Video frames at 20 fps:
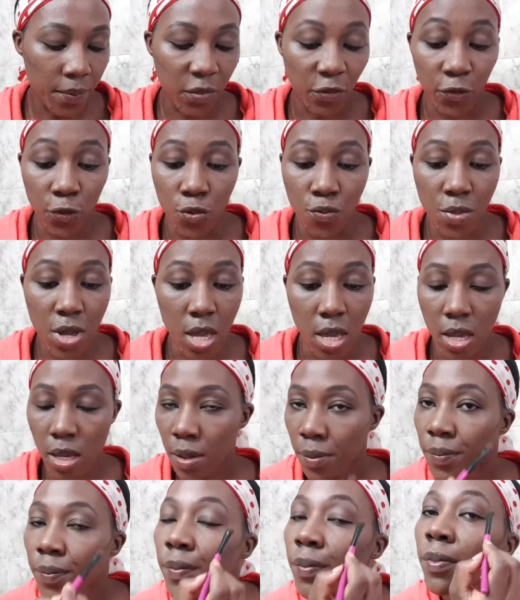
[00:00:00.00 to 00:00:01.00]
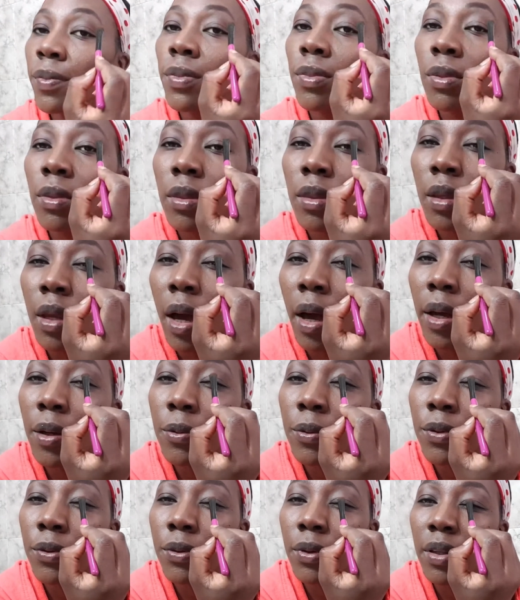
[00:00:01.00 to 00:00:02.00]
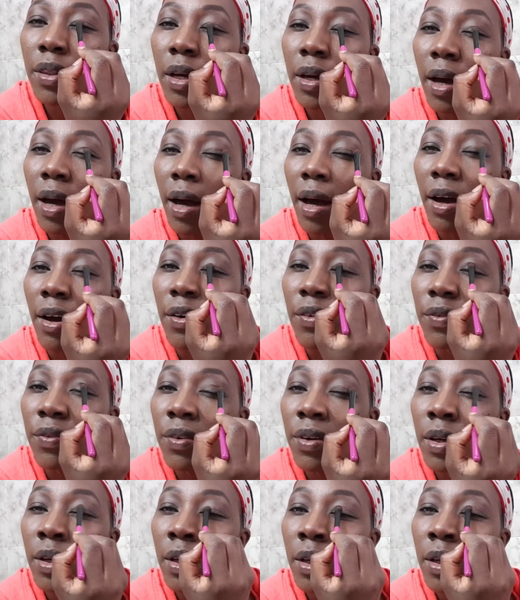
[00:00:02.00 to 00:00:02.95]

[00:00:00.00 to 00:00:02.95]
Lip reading: for me, I would rather have